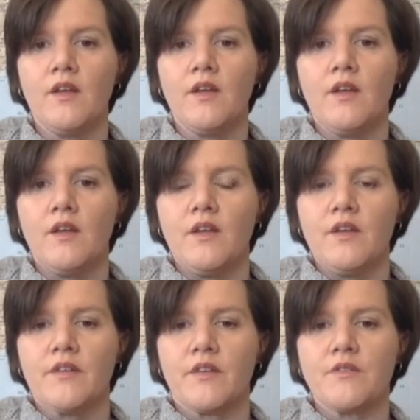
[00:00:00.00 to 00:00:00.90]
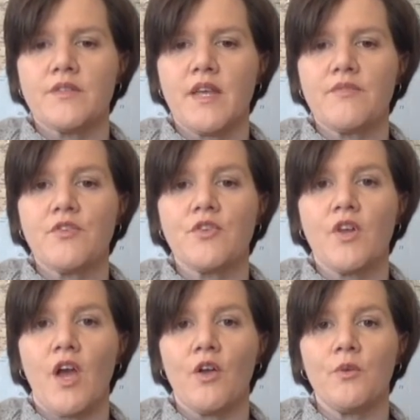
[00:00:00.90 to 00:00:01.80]
So 7,
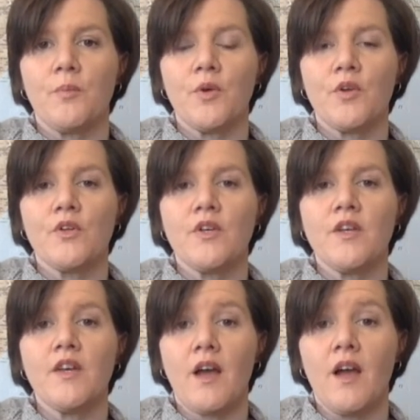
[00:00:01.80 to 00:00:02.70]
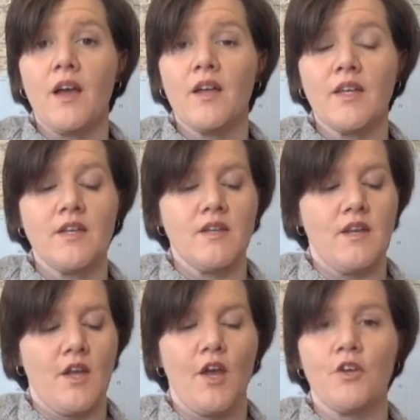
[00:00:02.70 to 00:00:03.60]
open, 9,
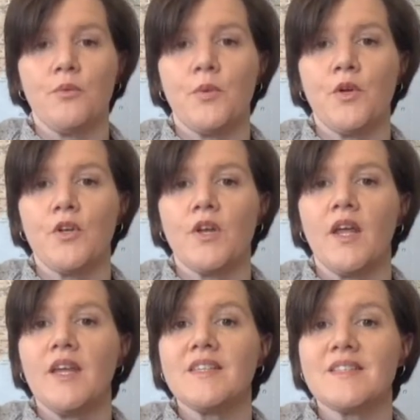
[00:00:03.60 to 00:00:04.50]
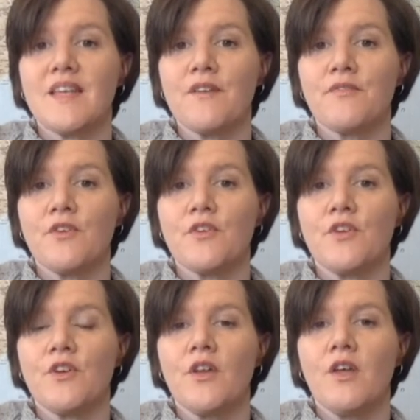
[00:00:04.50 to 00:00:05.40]
open,
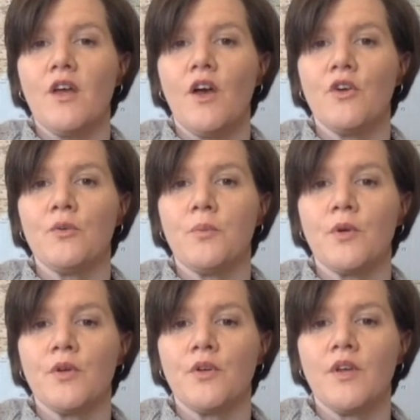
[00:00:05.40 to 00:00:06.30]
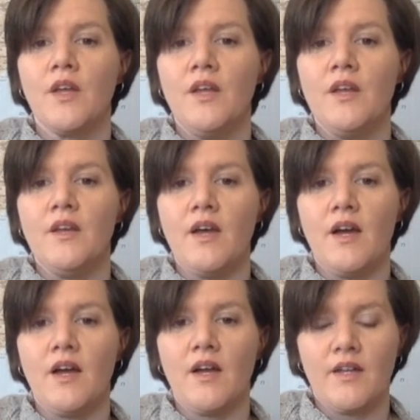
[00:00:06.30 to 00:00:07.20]
7, open,
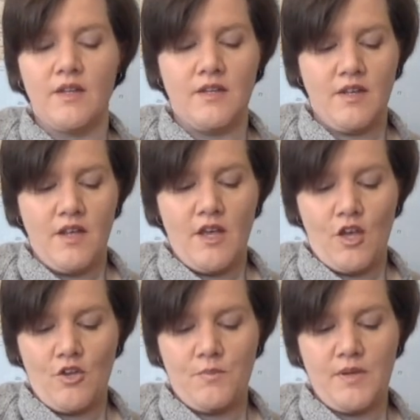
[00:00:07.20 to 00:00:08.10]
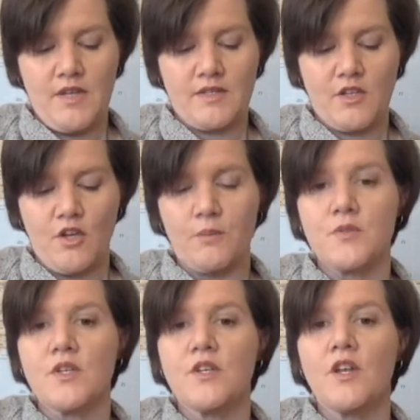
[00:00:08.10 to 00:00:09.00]
9, open. Let's go up
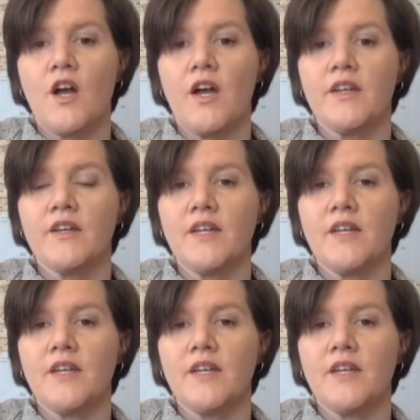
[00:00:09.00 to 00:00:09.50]
to 9 and